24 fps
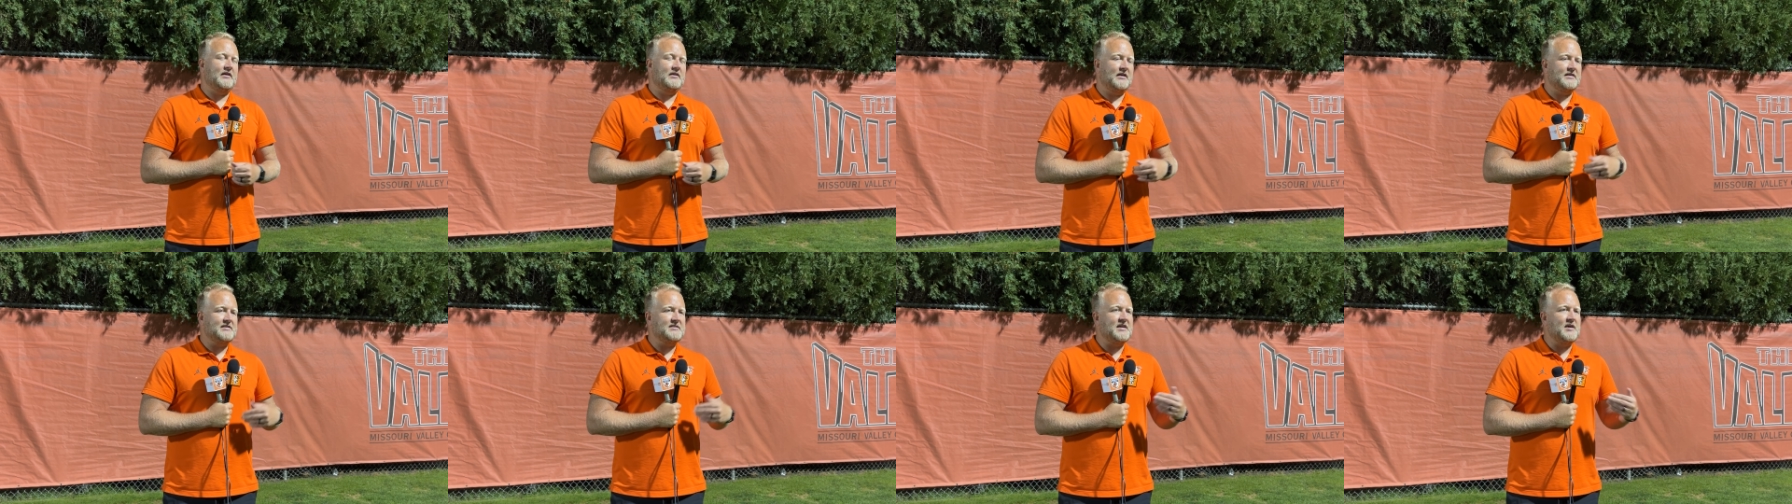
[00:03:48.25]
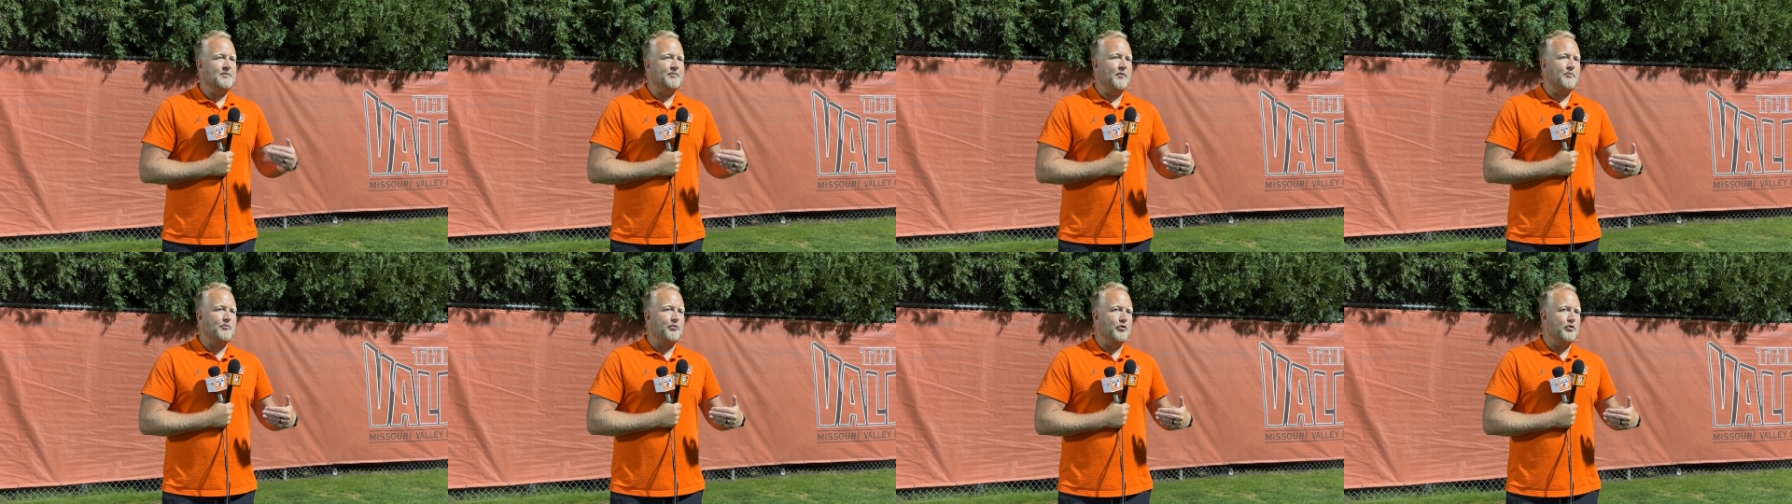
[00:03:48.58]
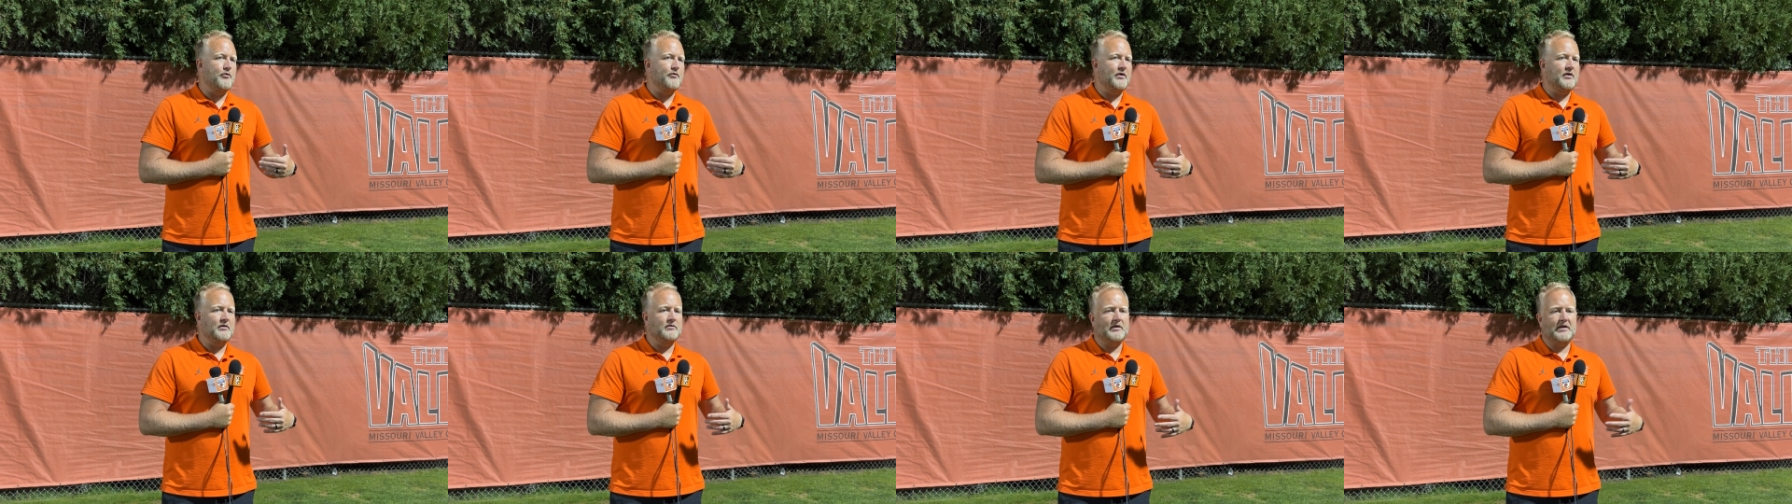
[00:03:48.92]
let's keep
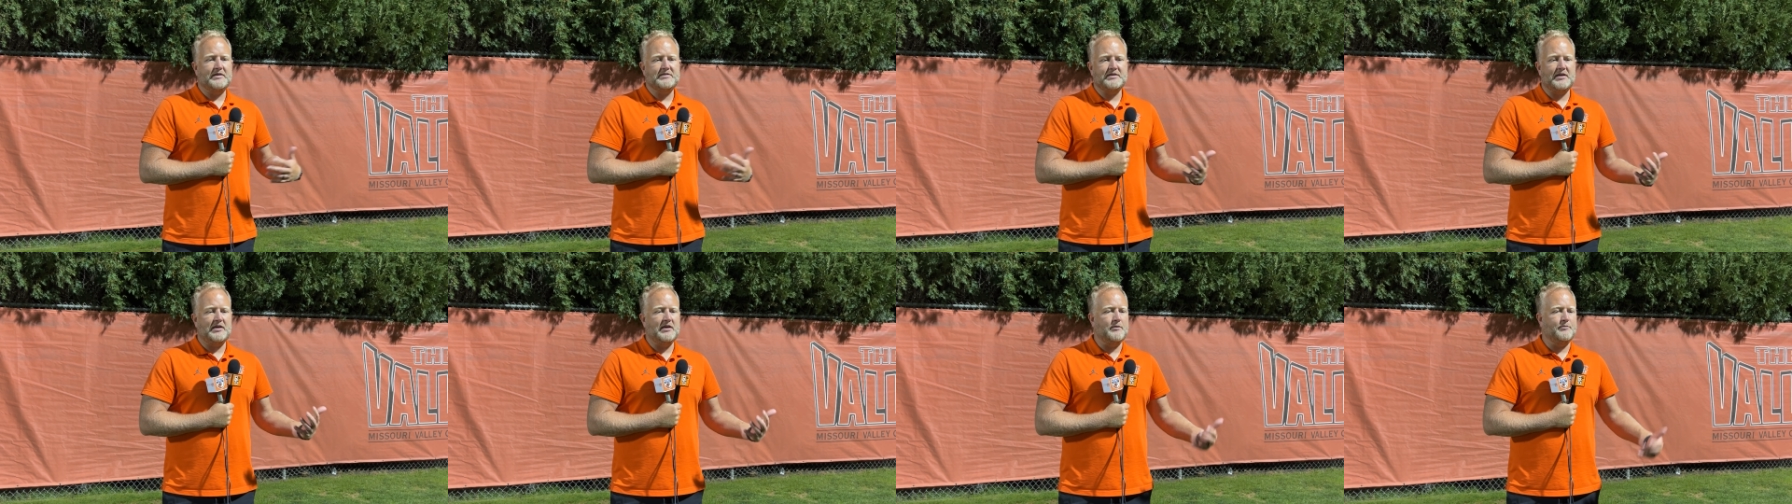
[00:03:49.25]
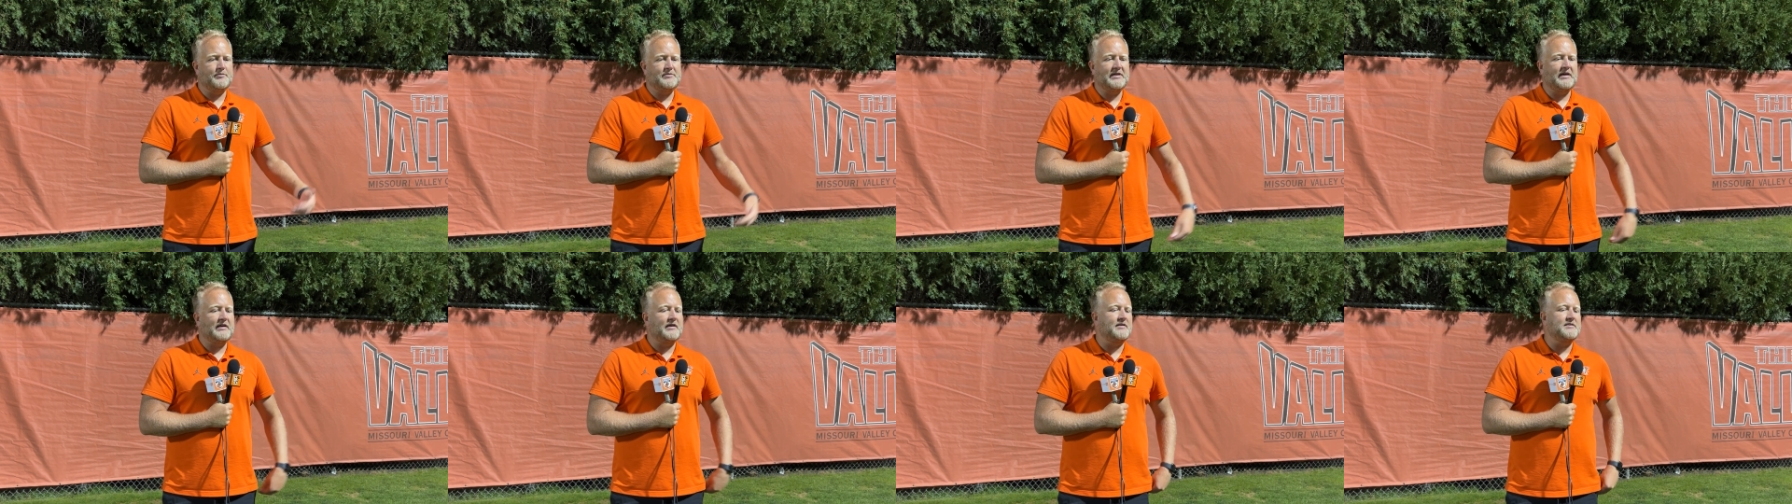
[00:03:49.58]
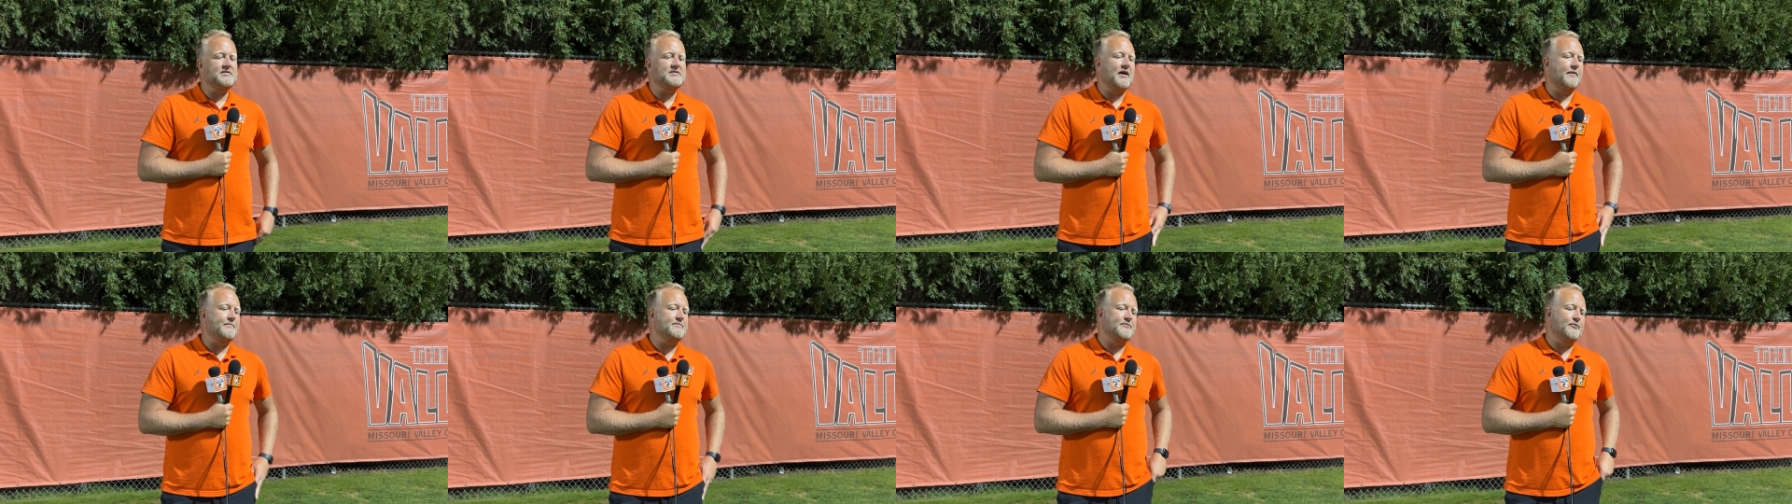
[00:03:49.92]
improving, let's keep taking
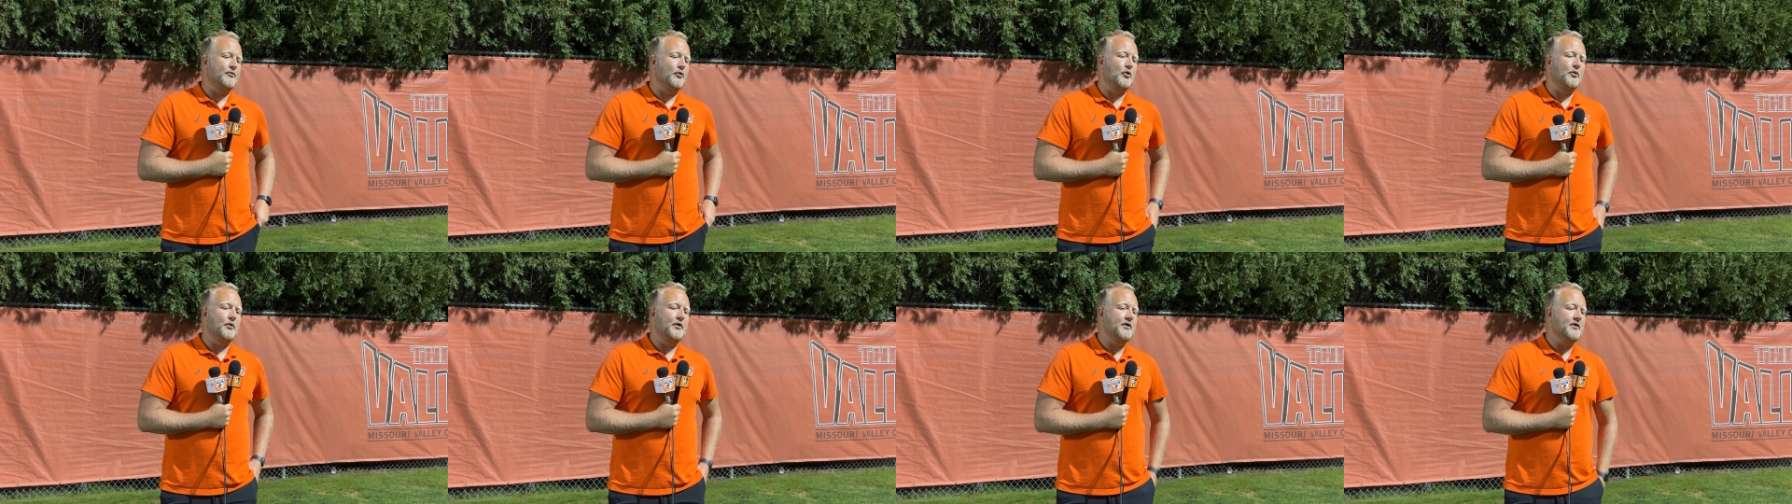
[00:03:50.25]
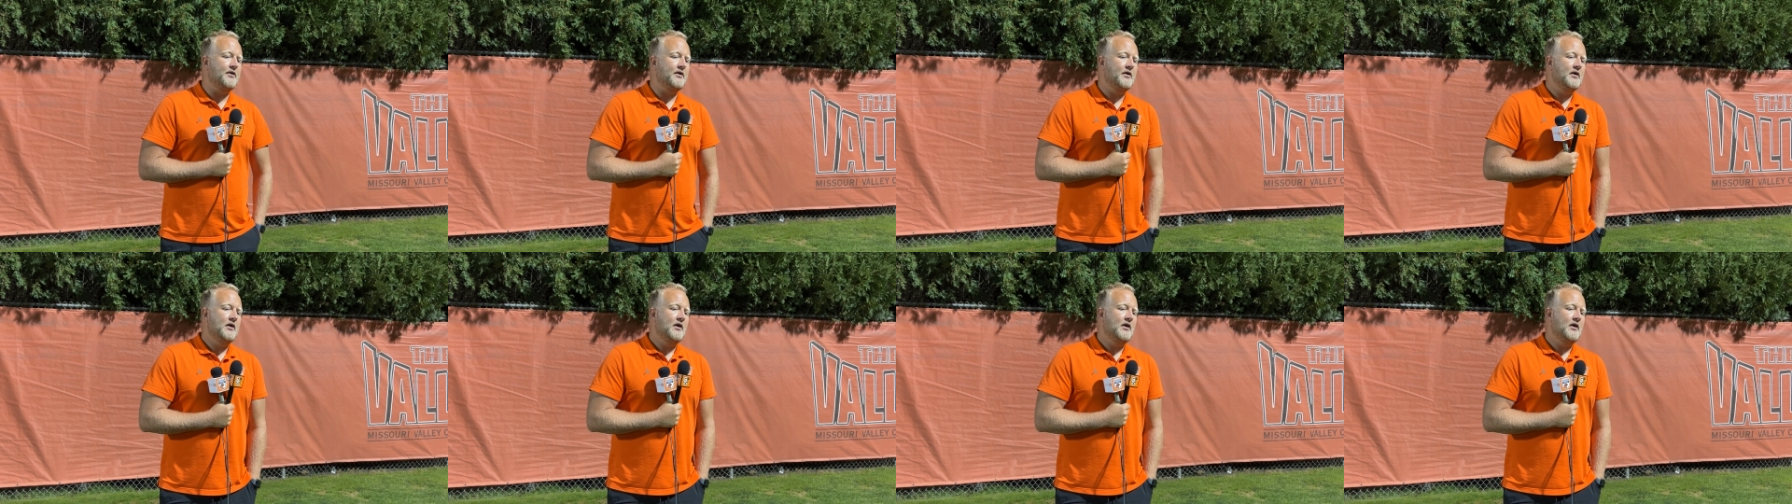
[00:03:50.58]
steps forward,